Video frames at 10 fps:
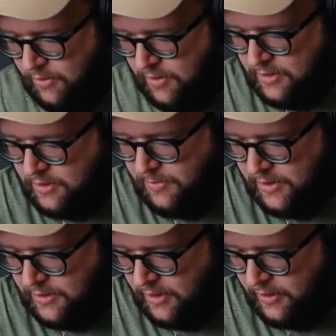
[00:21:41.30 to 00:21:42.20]
this to be a
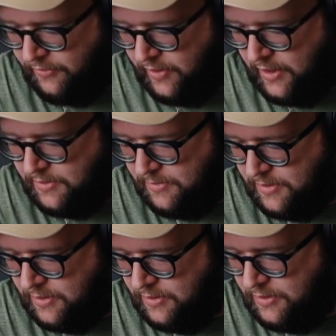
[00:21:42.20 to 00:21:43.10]
darker vibe, so I'm gonna turn
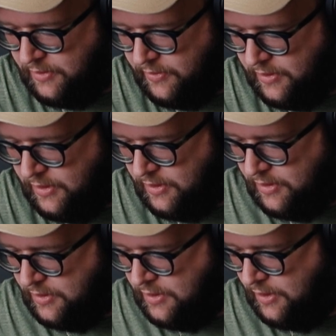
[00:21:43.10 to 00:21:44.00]
this over in
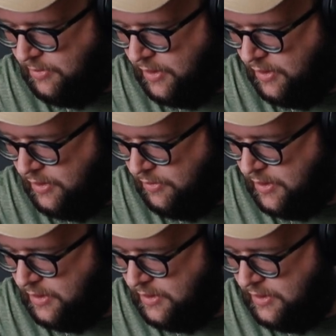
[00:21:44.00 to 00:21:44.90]
C minor. We're gonna
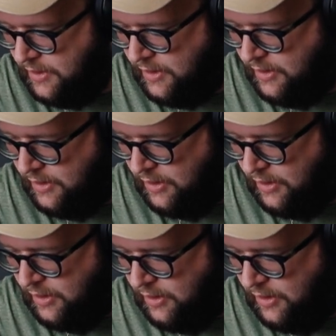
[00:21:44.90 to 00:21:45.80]
stick in
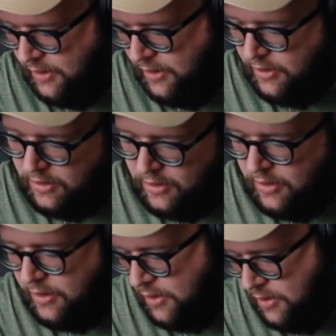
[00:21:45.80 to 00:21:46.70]
the,
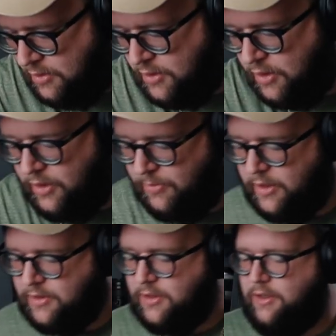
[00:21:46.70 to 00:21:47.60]
let's go E minor
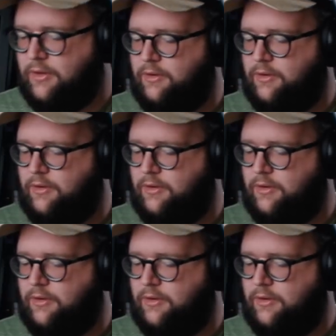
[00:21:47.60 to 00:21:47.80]
scale.